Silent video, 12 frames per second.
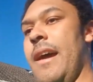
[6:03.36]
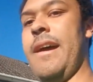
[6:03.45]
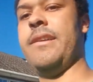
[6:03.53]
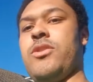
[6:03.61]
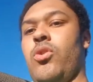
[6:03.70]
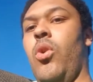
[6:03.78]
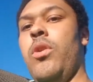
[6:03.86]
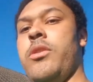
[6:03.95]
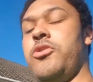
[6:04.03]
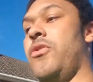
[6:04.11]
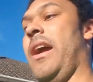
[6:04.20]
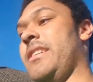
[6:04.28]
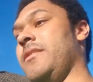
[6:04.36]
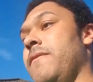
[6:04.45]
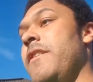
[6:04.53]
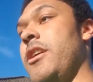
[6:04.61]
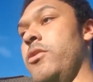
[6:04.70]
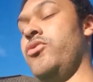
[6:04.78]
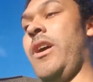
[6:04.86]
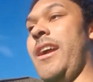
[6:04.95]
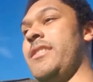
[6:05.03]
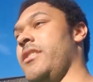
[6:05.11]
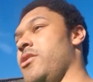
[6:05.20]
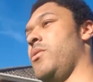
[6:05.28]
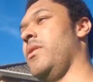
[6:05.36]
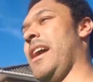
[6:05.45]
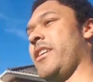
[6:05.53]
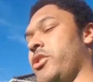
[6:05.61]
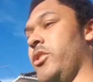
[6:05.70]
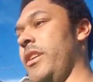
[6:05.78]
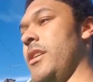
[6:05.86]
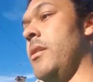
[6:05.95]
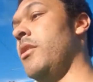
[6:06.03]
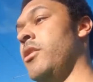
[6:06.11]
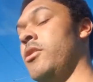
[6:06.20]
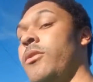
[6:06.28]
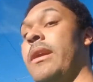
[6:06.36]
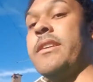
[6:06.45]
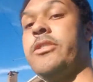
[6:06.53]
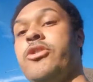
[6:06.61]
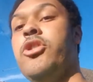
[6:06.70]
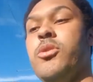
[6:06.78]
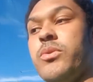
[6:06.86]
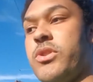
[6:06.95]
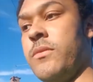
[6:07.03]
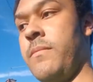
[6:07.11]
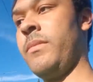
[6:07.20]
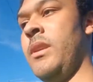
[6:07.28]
has audio tracks and video tracks that you can actually use.